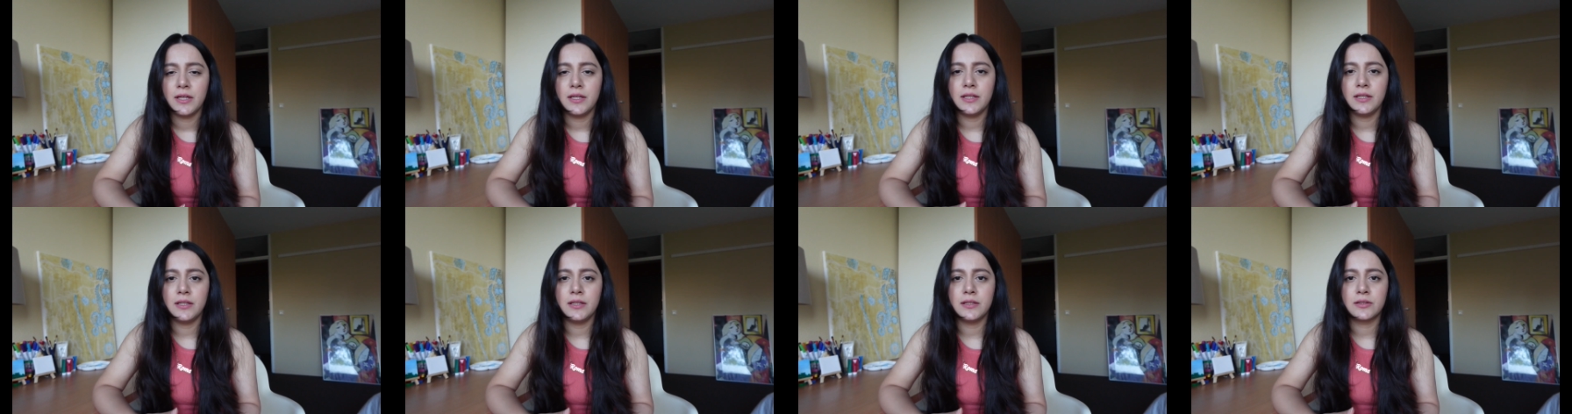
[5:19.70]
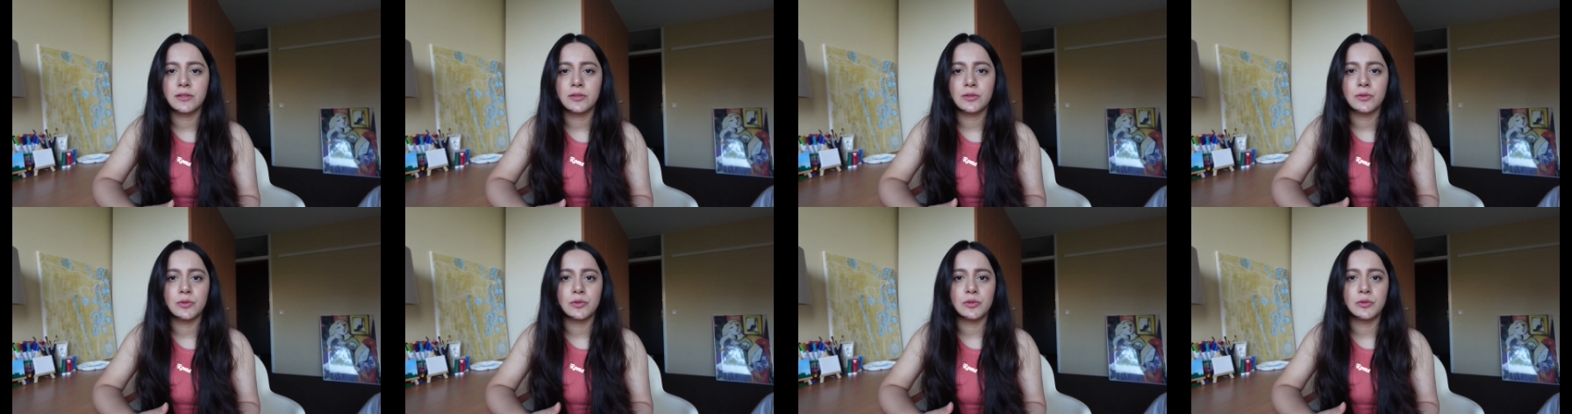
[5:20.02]

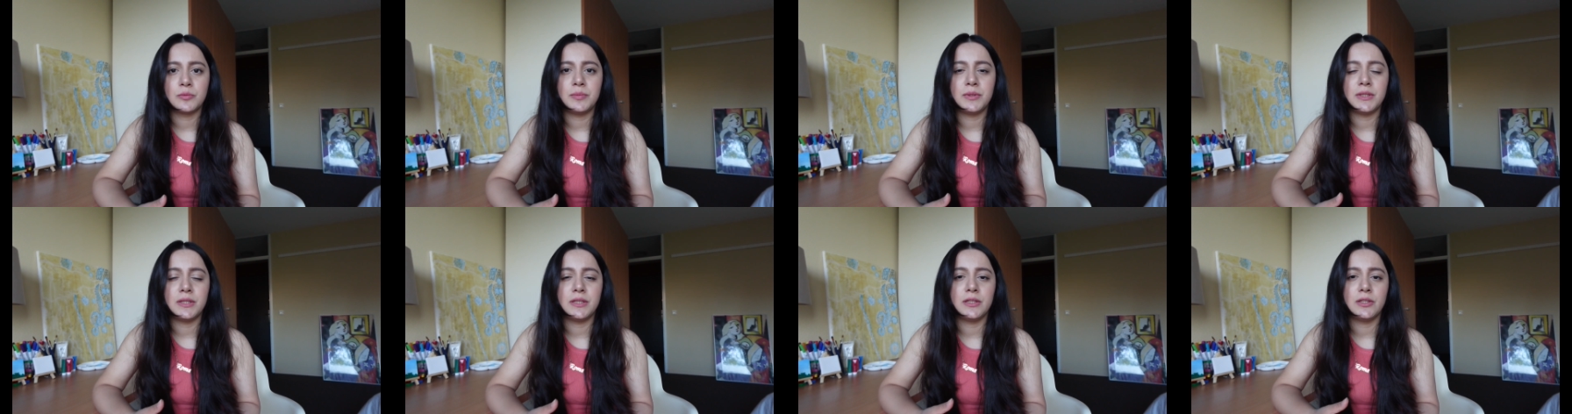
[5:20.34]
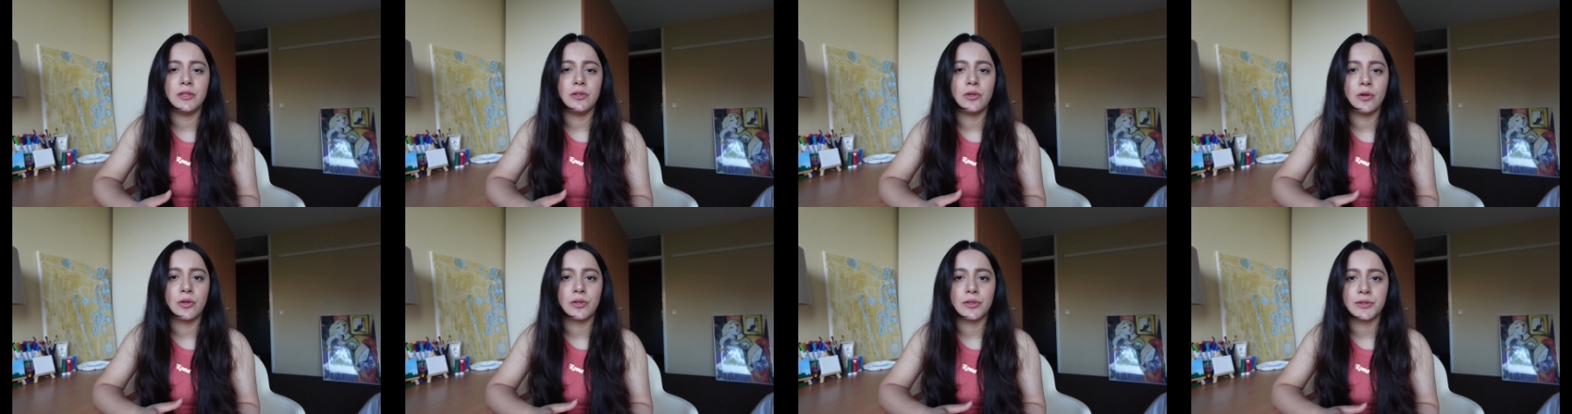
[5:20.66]
It could be
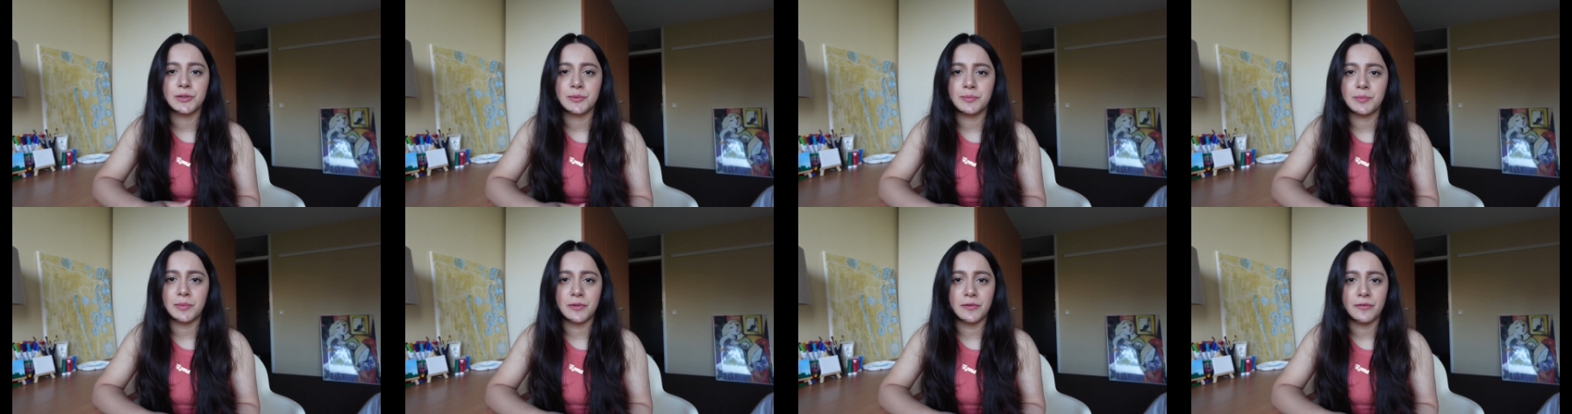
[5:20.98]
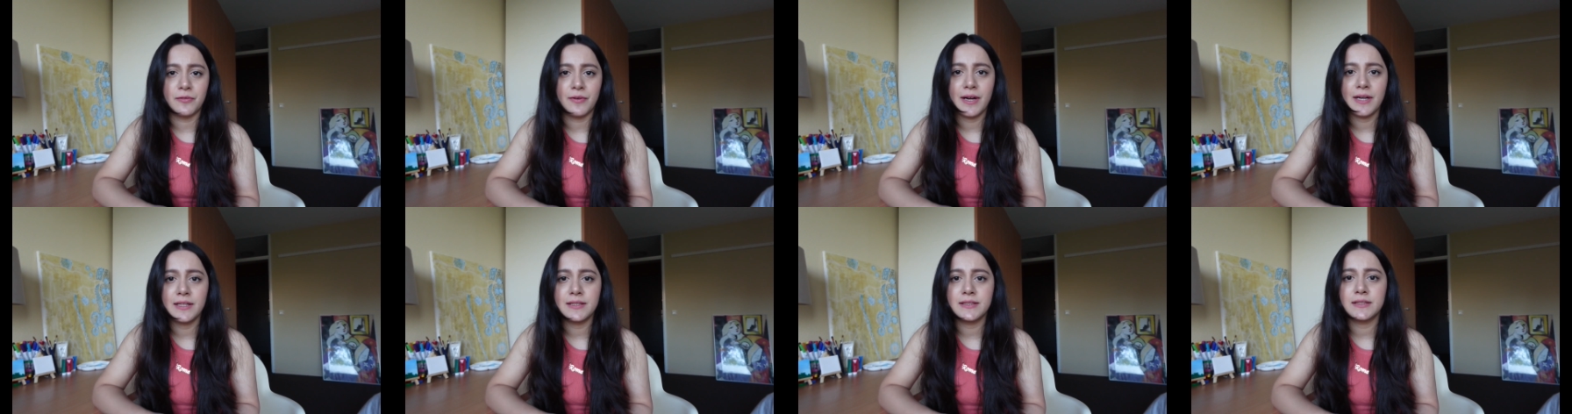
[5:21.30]
your
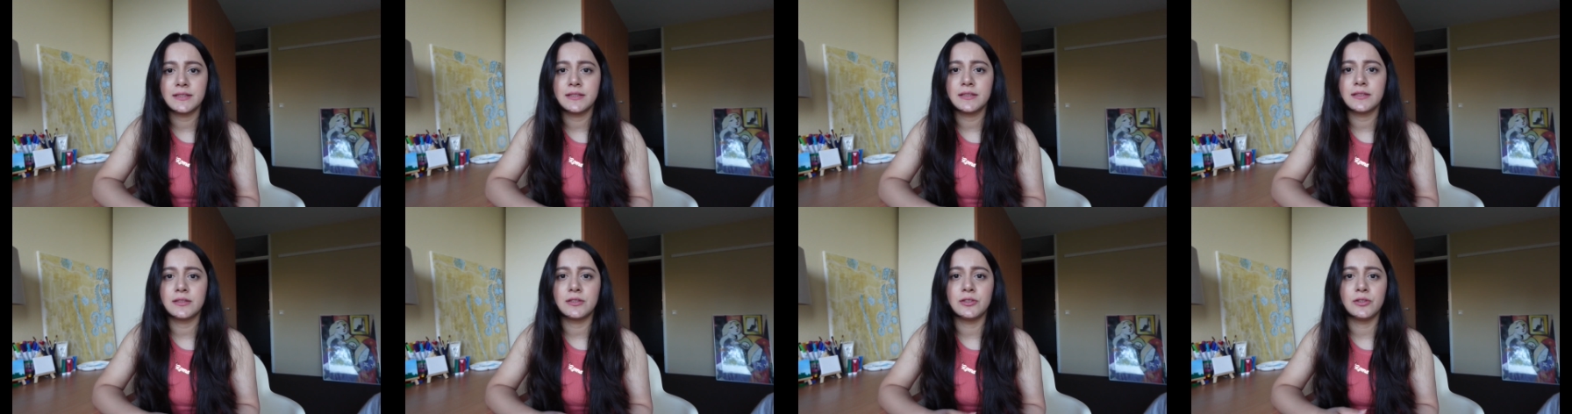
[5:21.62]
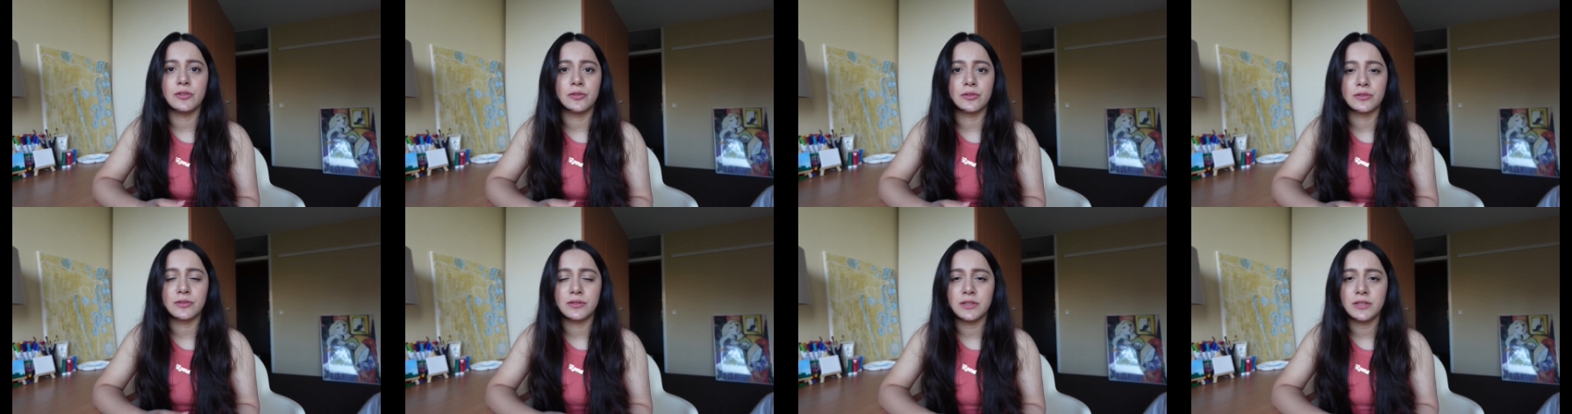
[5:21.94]
supervisor,
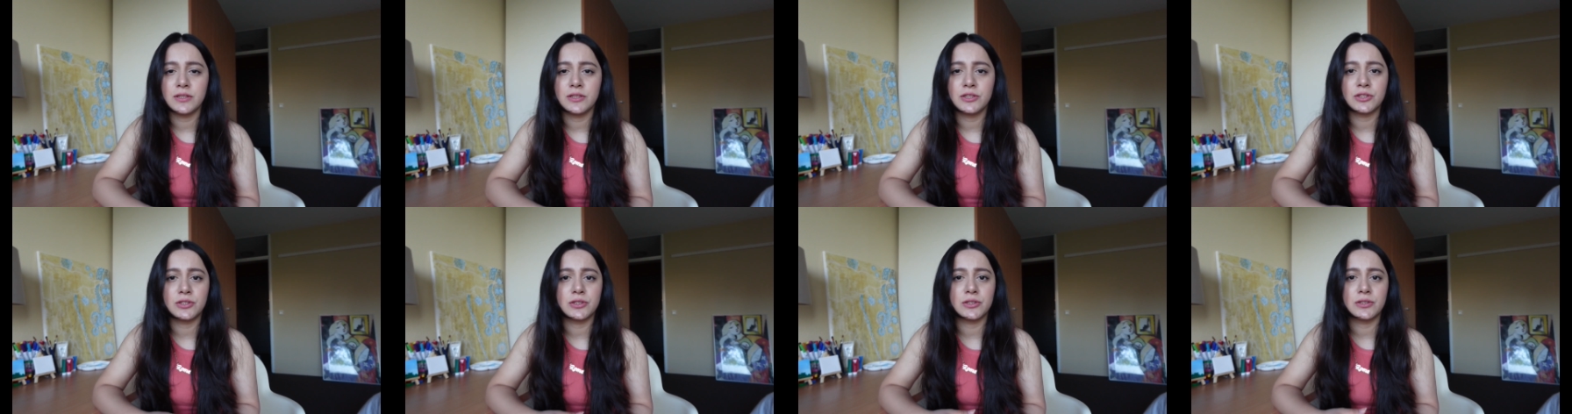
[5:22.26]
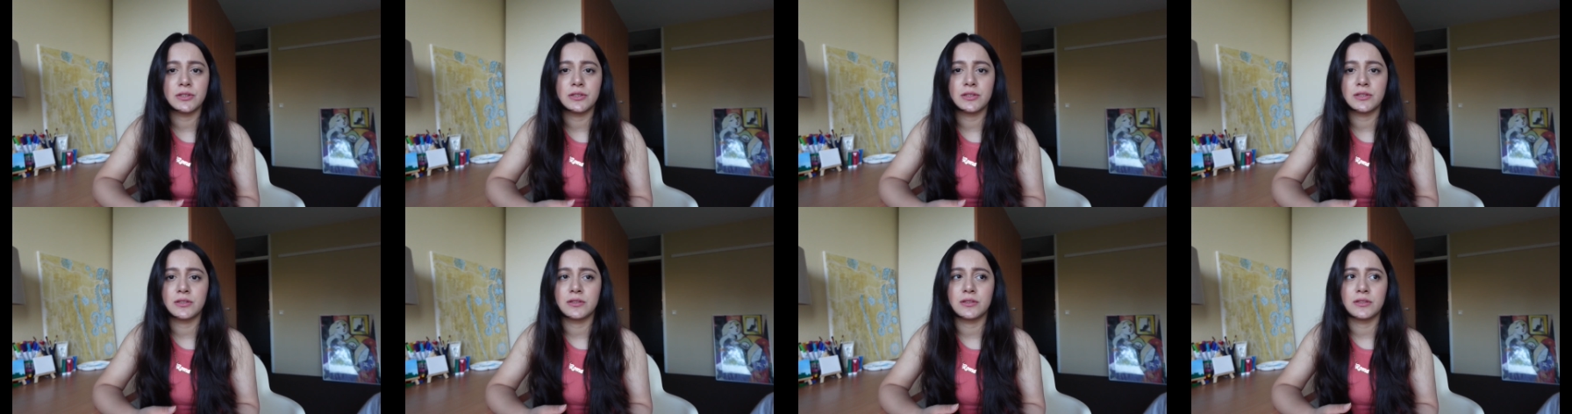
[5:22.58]
your
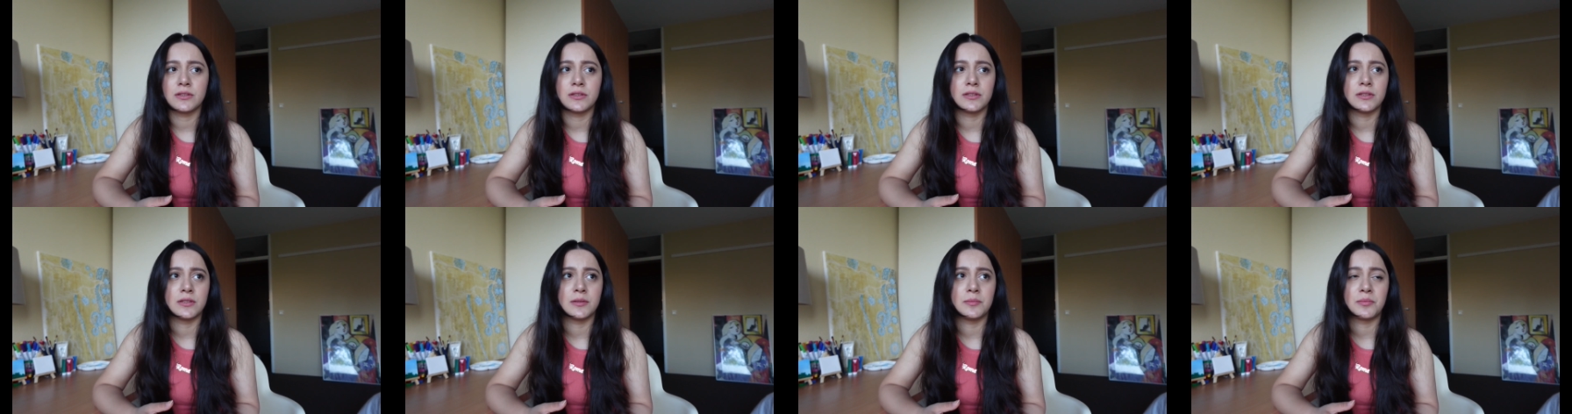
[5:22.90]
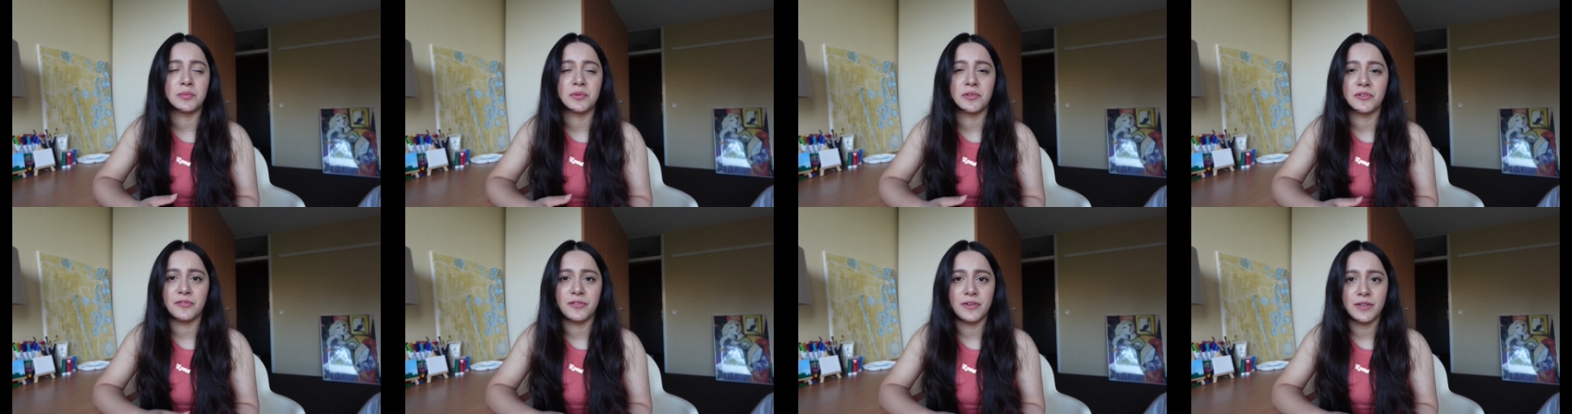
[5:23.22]
teacher, uh,
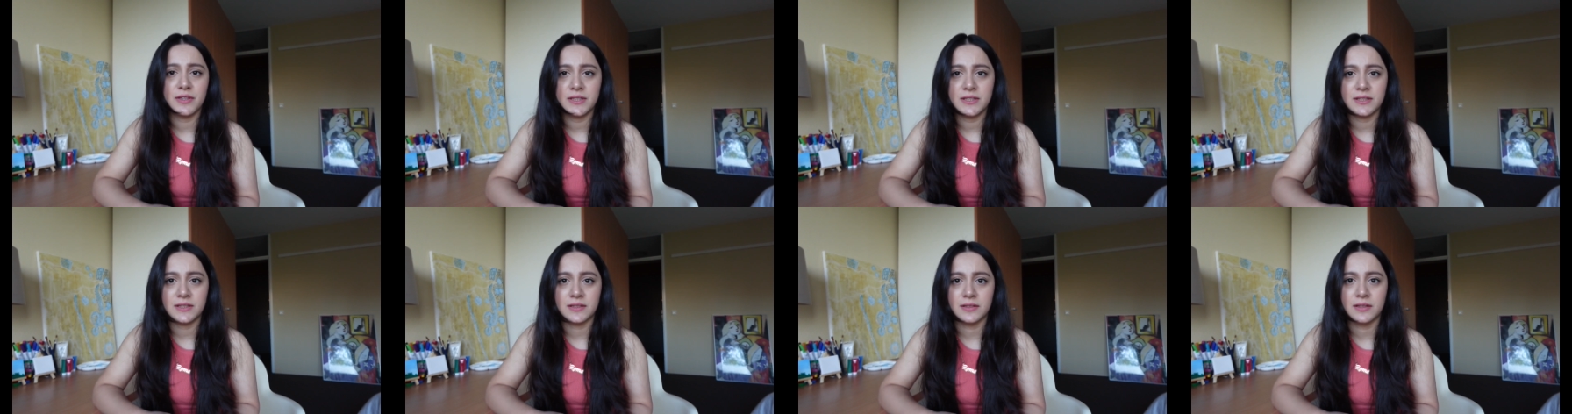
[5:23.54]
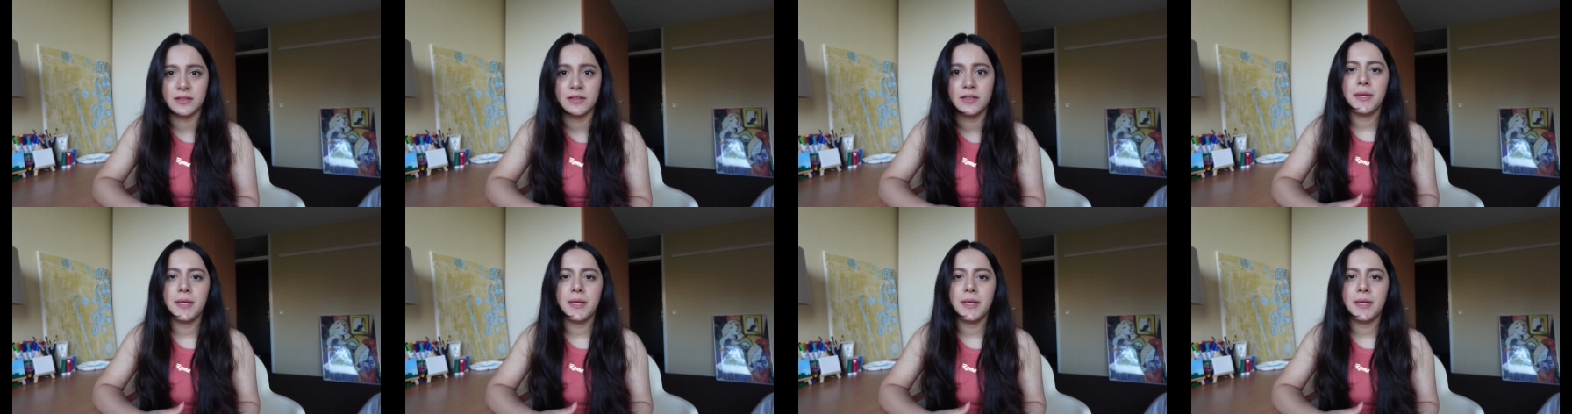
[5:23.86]
professor.